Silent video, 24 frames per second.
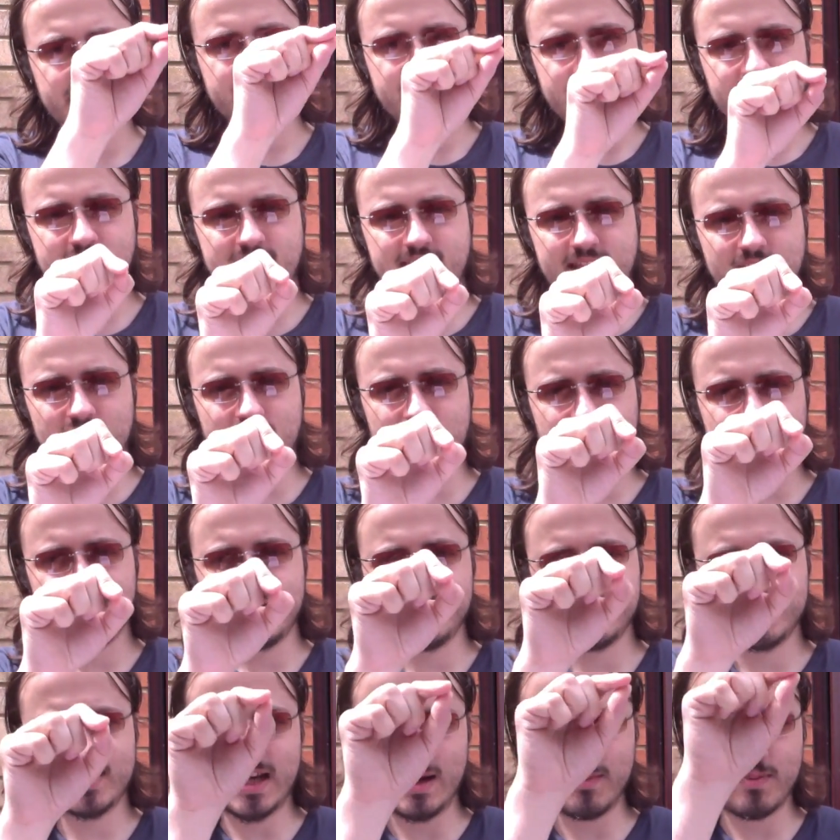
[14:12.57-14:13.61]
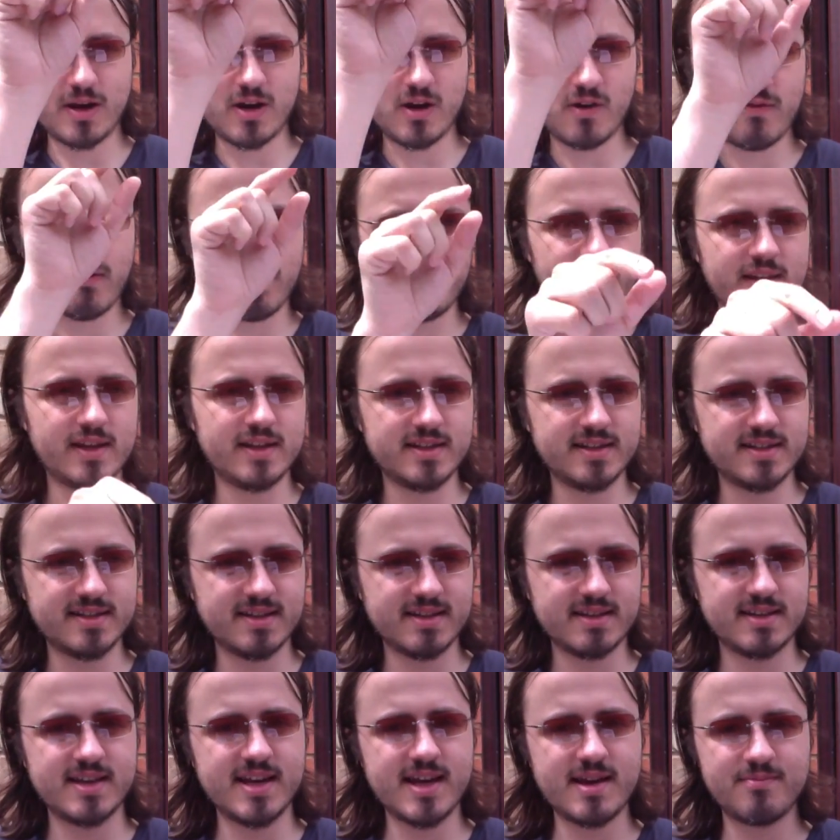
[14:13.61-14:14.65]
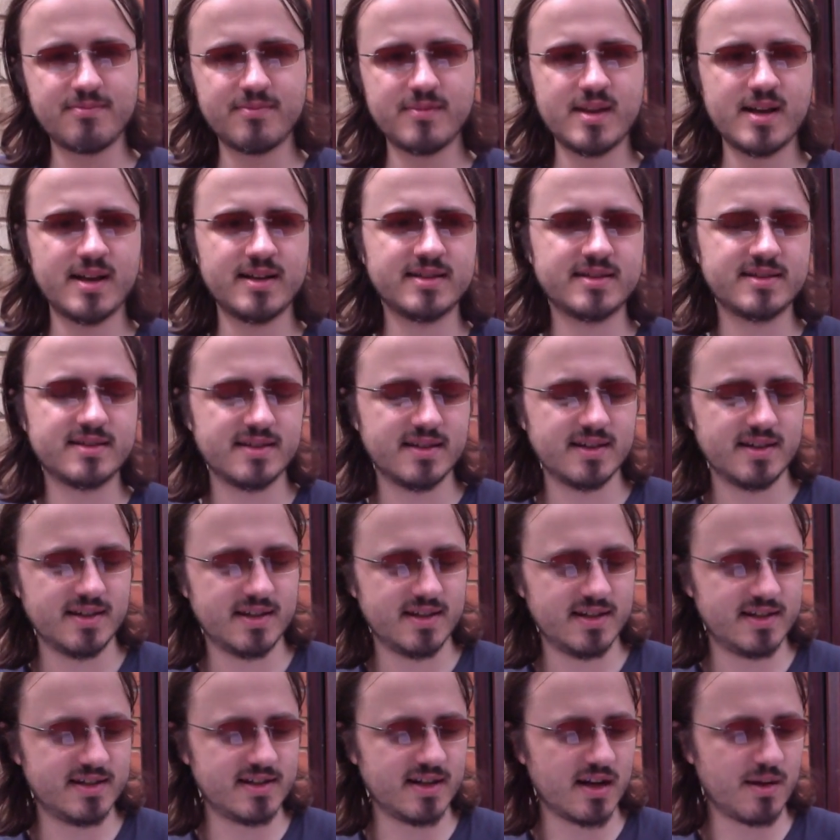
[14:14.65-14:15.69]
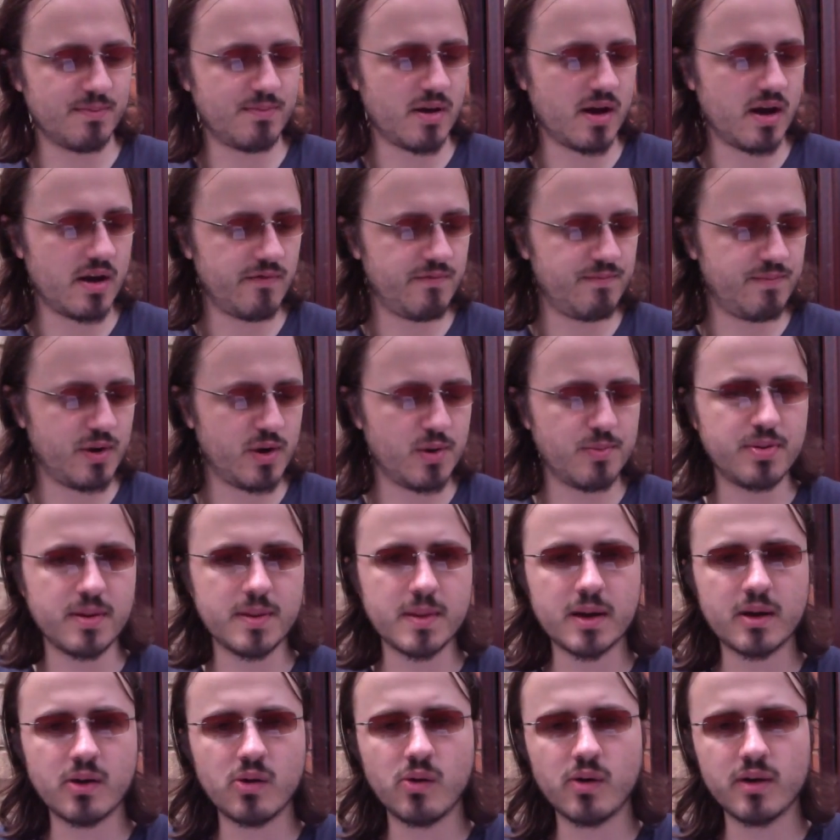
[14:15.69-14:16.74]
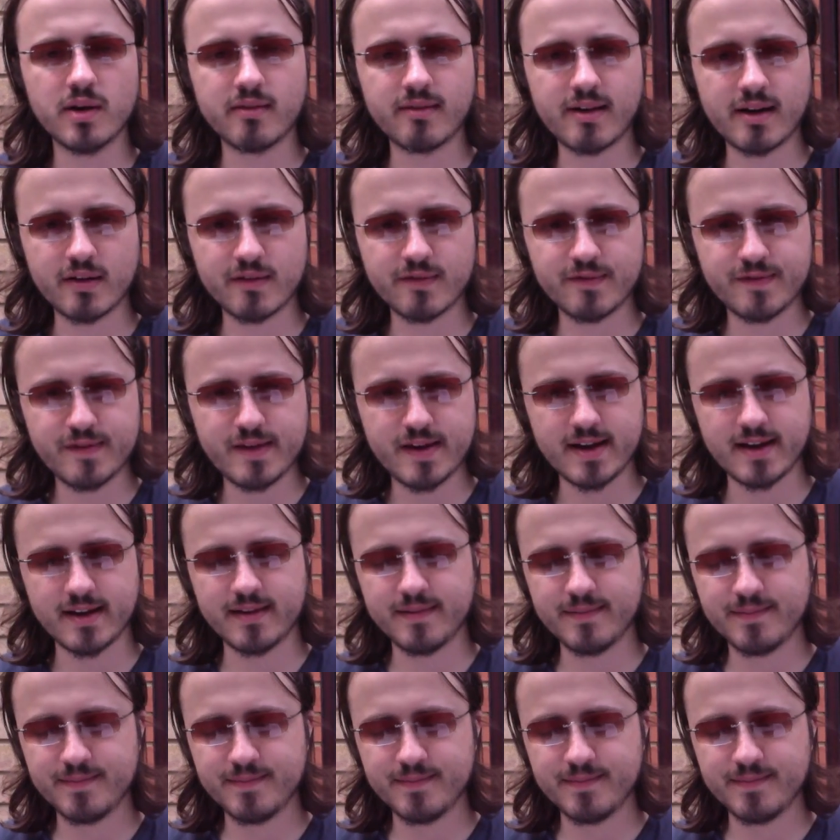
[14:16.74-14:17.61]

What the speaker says: heat lines coming off of it and said, yep, he's done a pile of poop in the corner out of fear.